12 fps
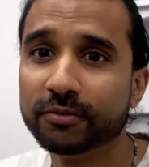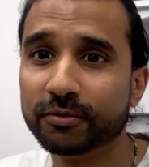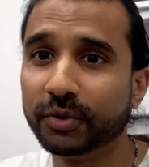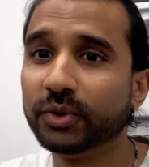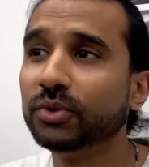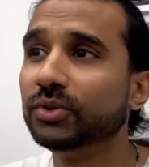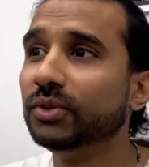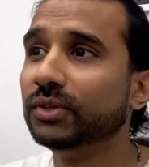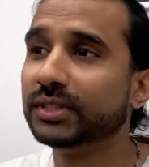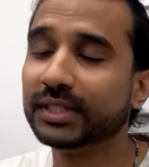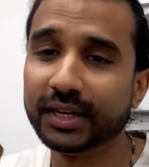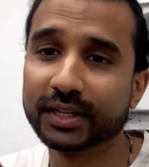for you to
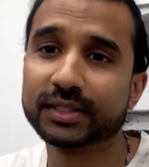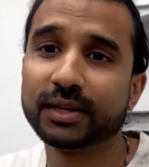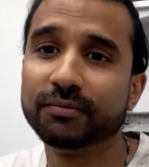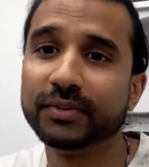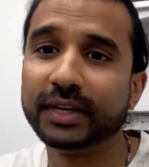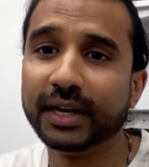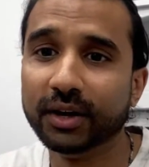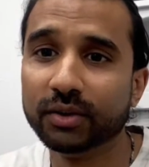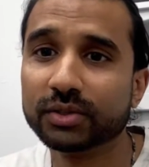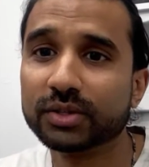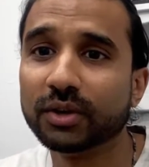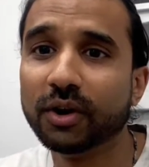tick something
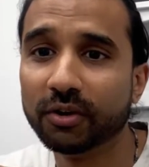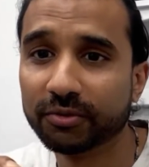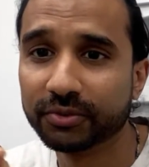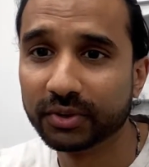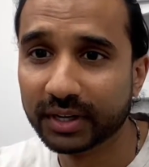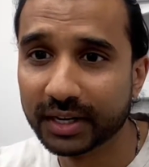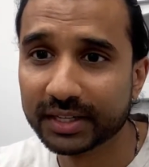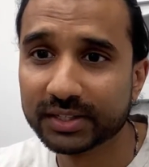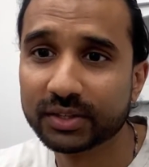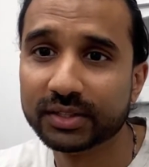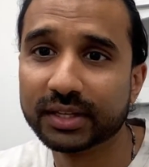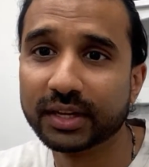else off your
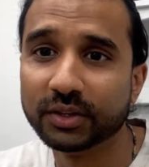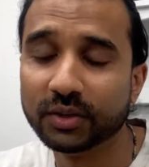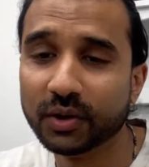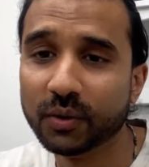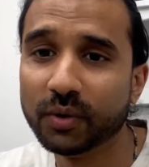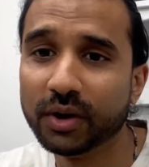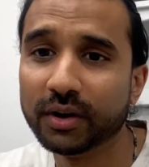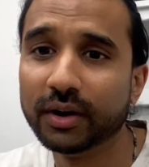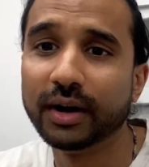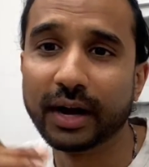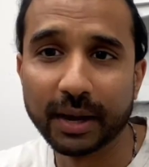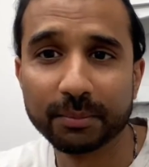list to say, you know what,
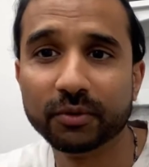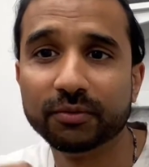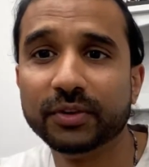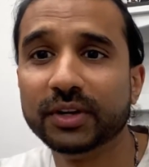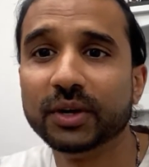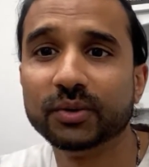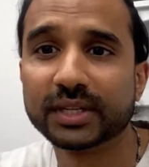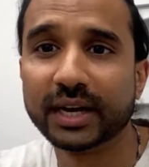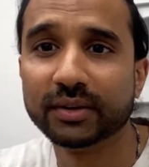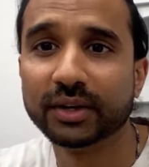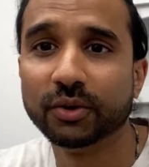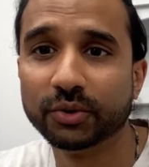I put videos
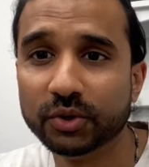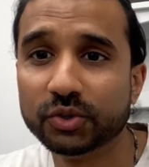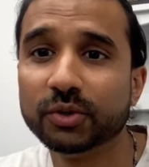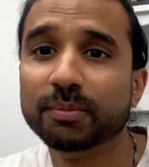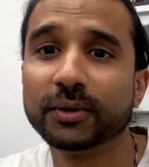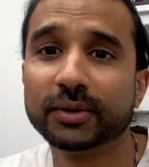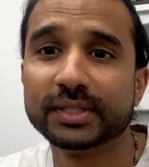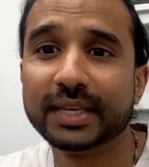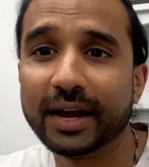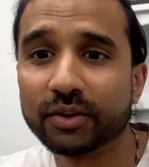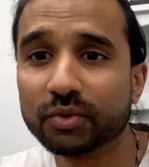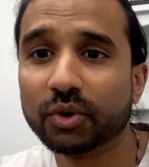out there on YouTube, because
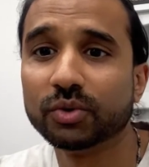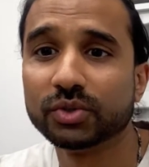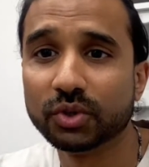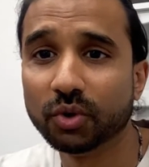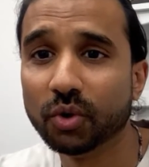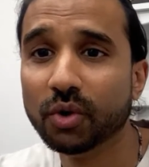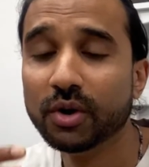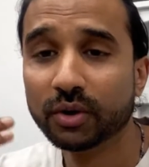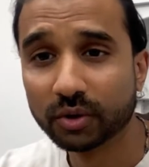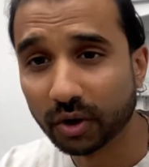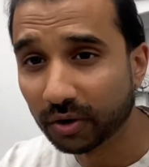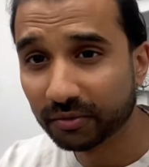that grows your
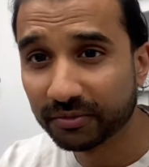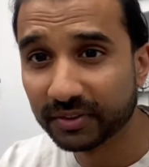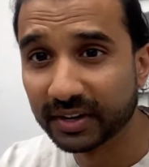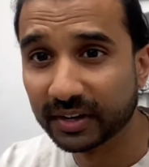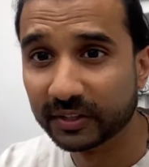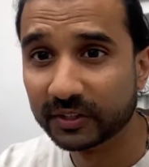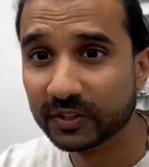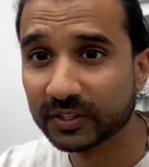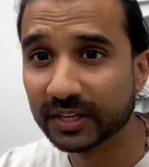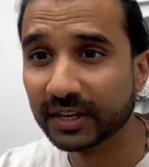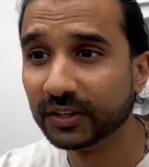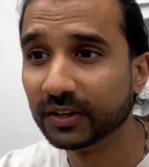confidence to
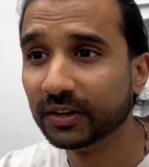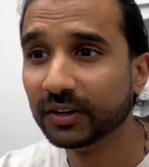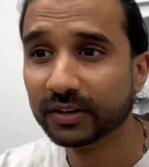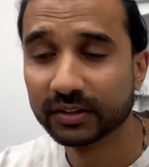say,